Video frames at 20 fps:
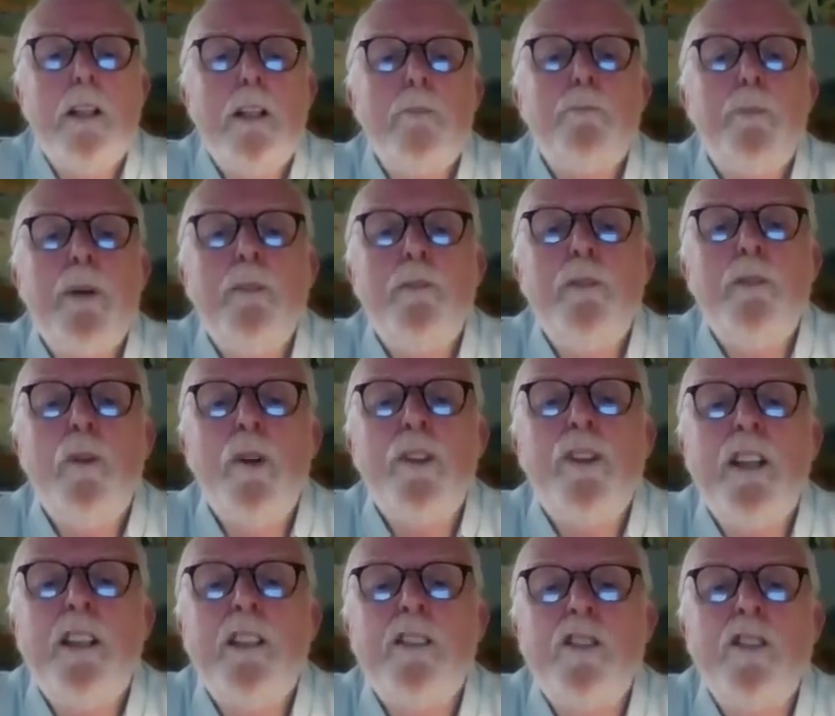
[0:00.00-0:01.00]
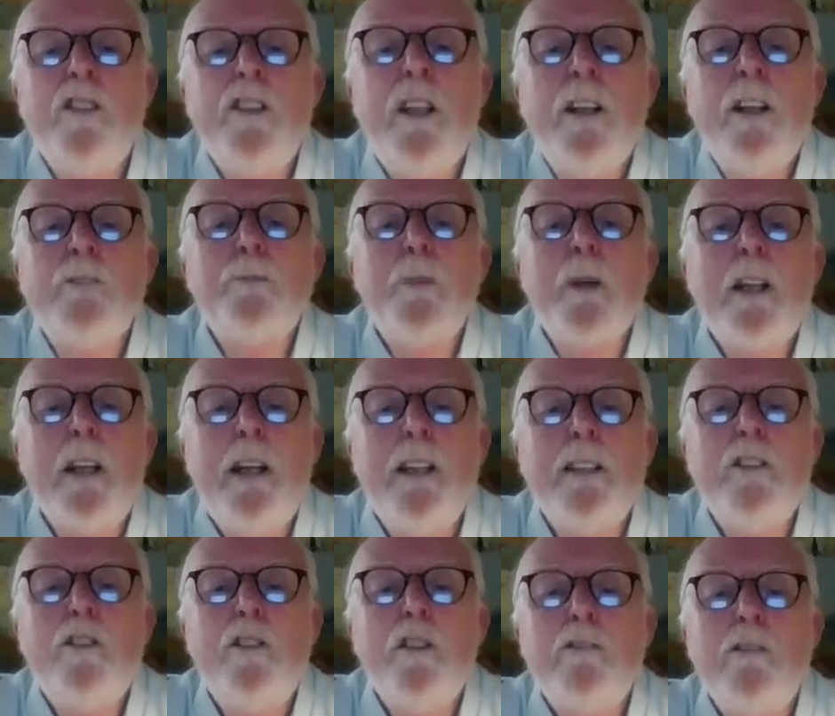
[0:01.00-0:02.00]
People with these surnames
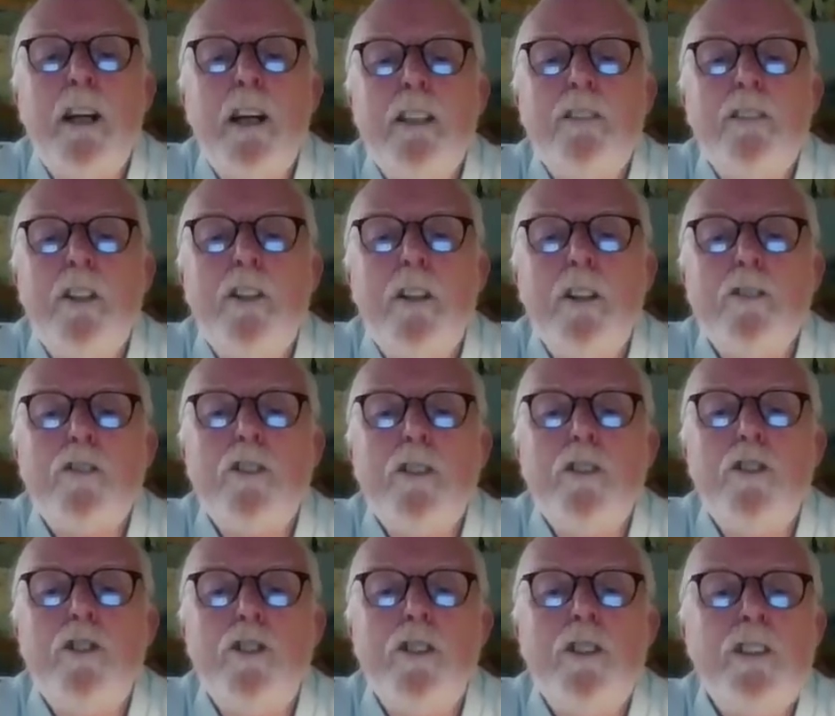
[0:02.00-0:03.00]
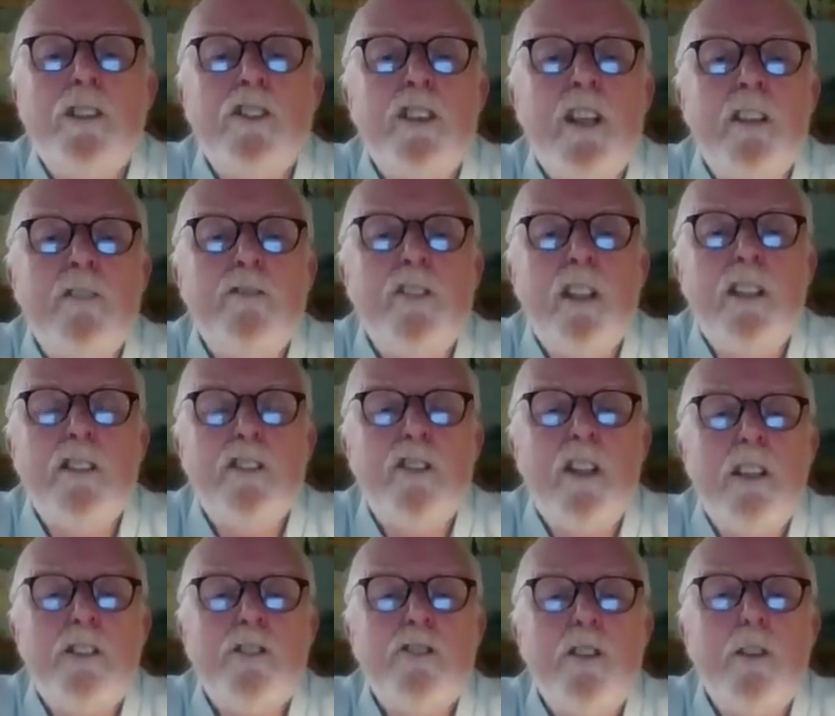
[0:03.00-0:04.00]
began to arrive in Ulster during the 17th
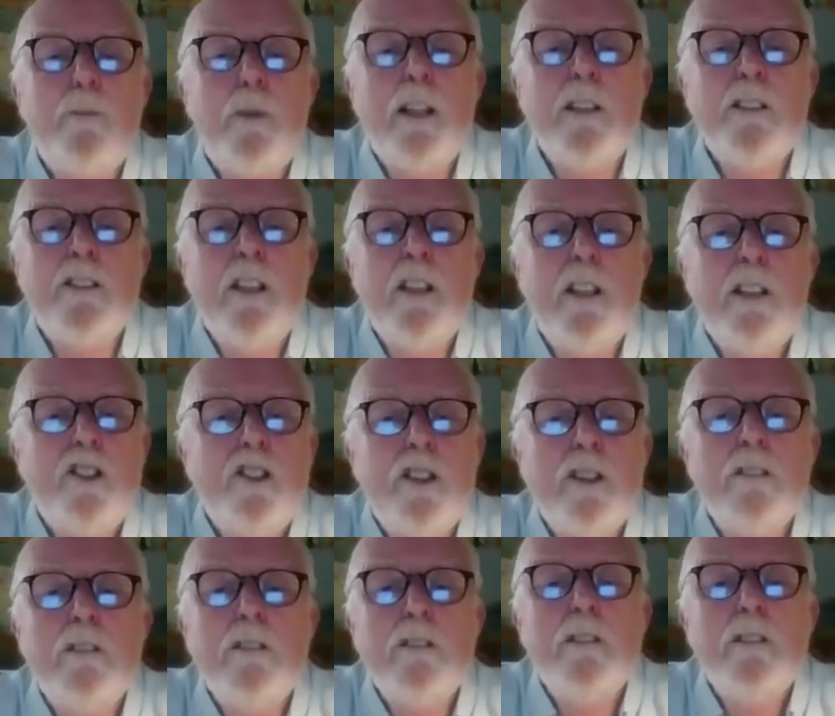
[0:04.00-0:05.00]
century Plantation.